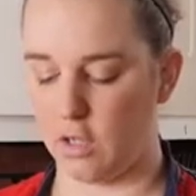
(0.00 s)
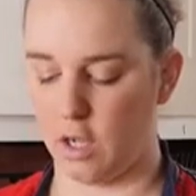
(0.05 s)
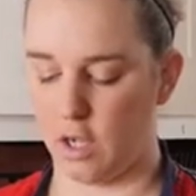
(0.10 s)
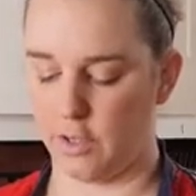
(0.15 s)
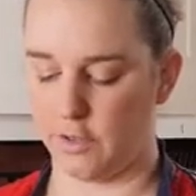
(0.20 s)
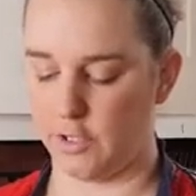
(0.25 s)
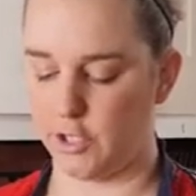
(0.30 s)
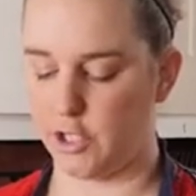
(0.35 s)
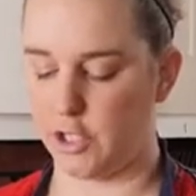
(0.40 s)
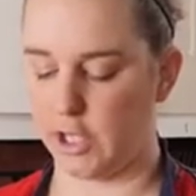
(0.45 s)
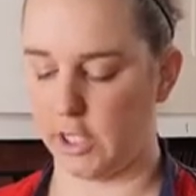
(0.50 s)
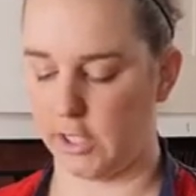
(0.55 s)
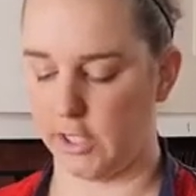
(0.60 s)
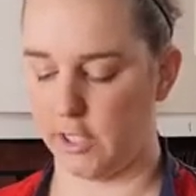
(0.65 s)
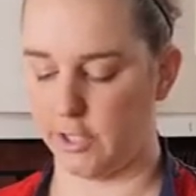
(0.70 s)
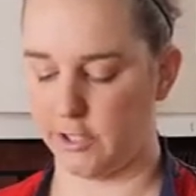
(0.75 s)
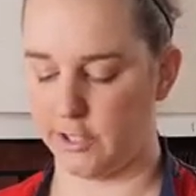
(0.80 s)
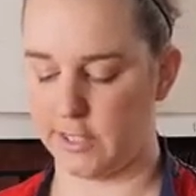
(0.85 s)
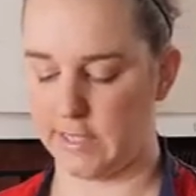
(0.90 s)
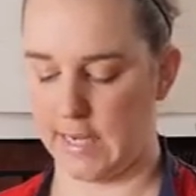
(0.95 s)
on the
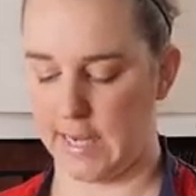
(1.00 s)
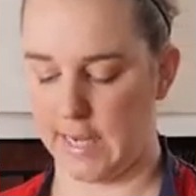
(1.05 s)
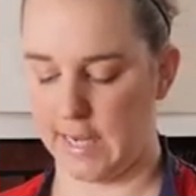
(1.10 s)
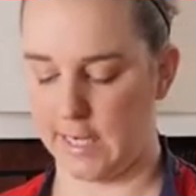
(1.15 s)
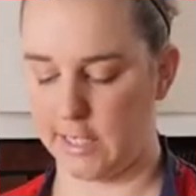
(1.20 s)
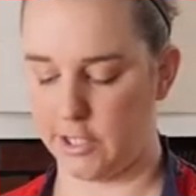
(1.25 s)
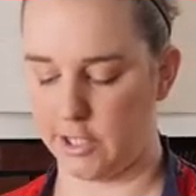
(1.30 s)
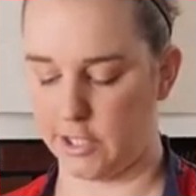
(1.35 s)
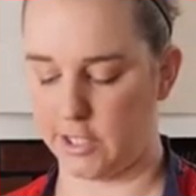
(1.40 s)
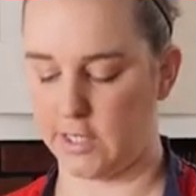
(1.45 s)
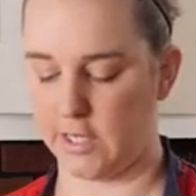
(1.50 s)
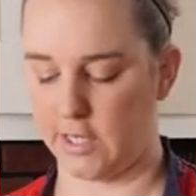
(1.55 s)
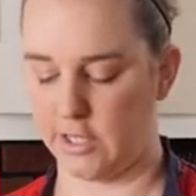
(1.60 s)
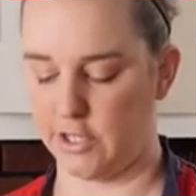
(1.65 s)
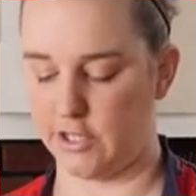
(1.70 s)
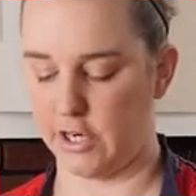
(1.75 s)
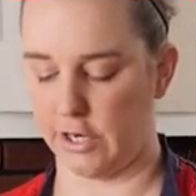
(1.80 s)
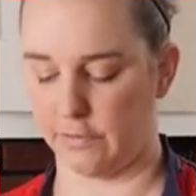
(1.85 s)
chillier side just in